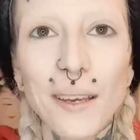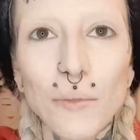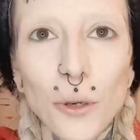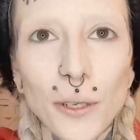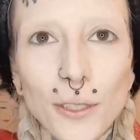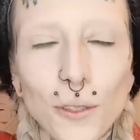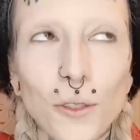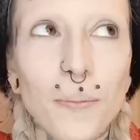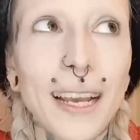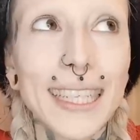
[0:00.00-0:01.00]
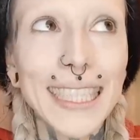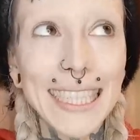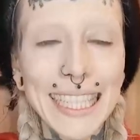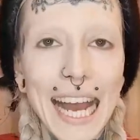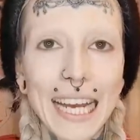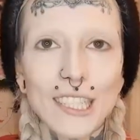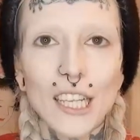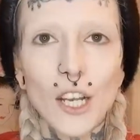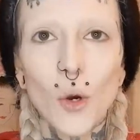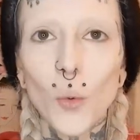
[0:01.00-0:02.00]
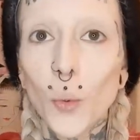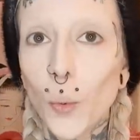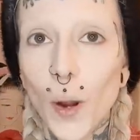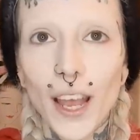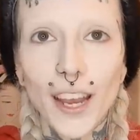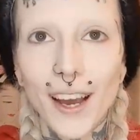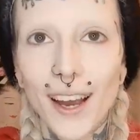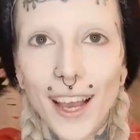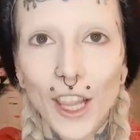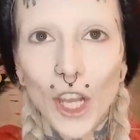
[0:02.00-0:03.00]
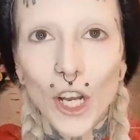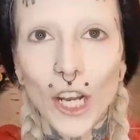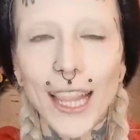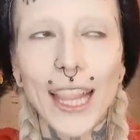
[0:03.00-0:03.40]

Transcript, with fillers: I am going to do my classic red eye look